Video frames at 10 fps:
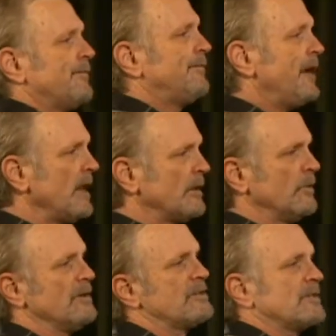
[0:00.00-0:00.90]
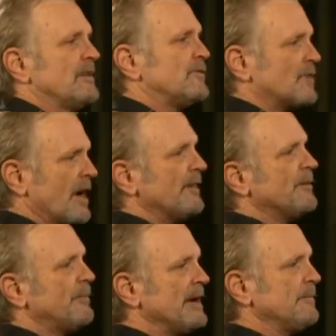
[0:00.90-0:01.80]
are followers of John
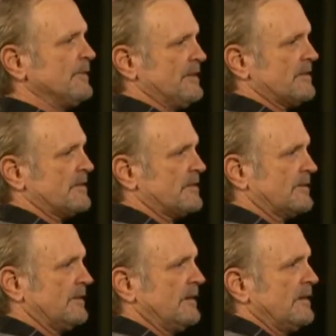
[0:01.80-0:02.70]
the Baptist.